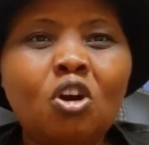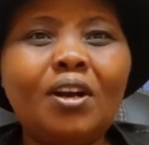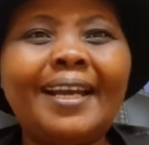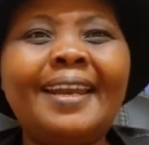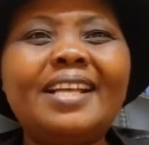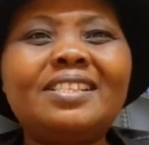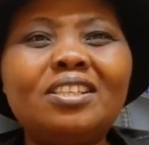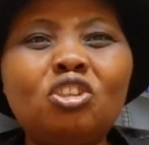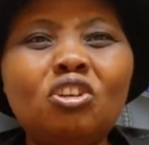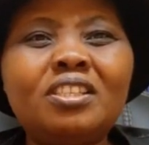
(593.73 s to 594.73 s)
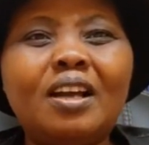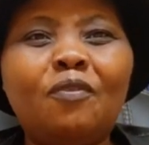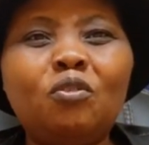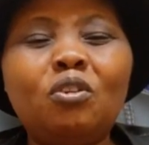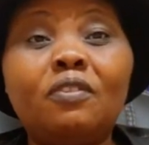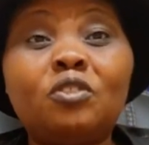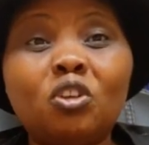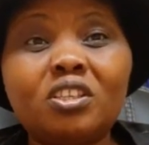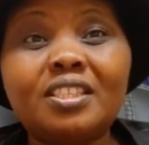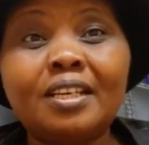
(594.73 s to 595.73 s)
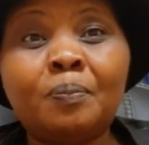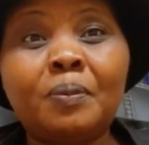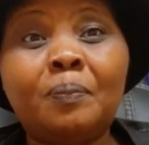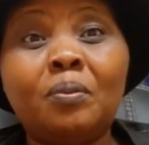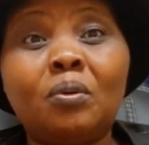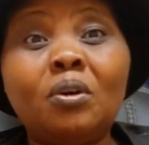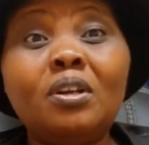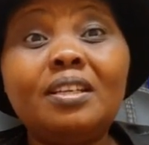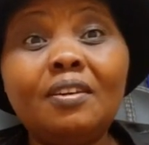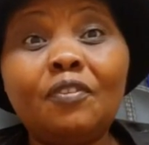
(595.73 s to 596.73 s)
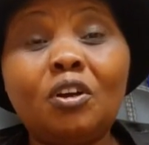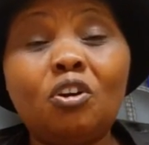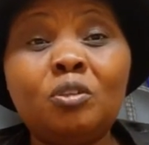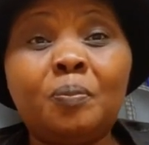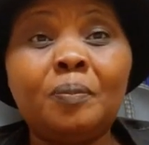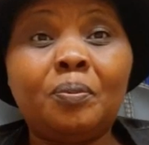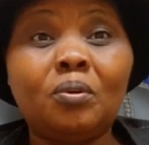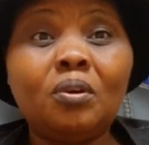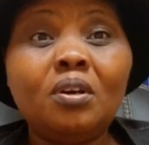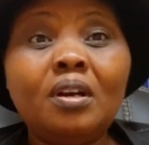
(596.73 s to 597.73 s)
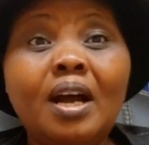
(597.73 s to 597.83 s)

Organizations are full of toxic people, difficult people.